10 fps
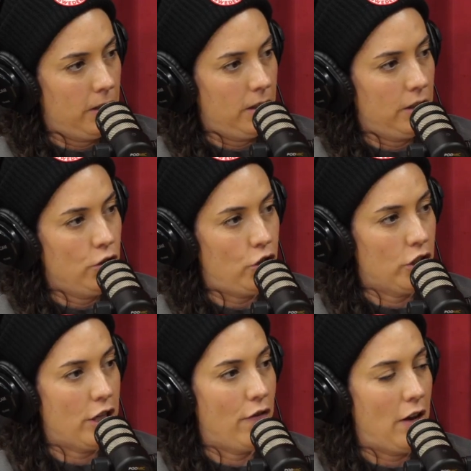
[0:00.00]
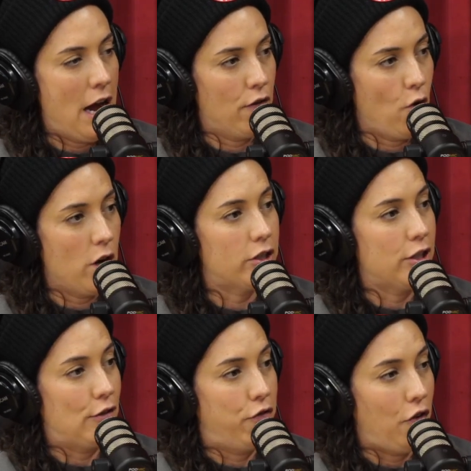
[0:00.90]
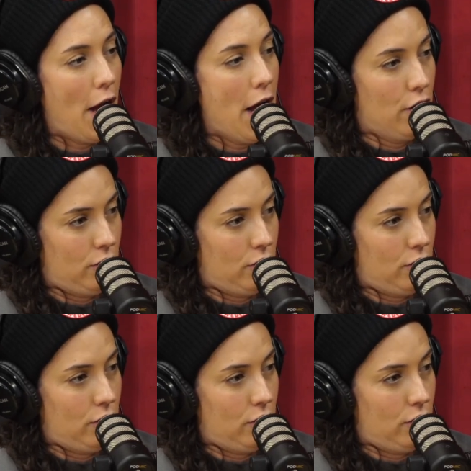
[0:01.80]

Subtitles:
You just have loud voices and flannel.